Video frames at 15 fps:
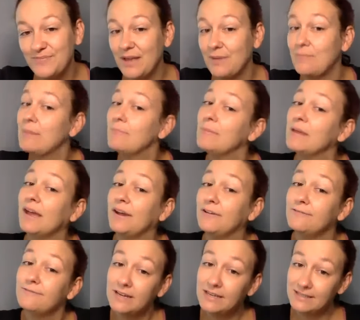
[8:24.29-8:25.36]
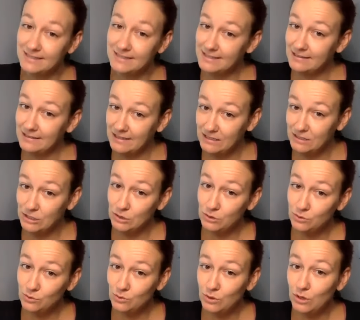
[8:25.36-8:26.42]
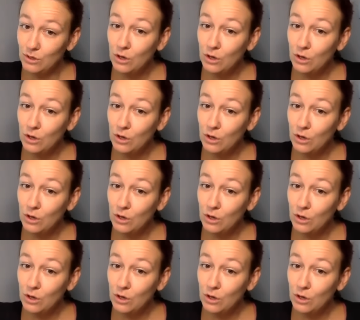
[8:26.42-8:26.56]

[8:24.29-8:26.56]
It might be kind of fun and silly too,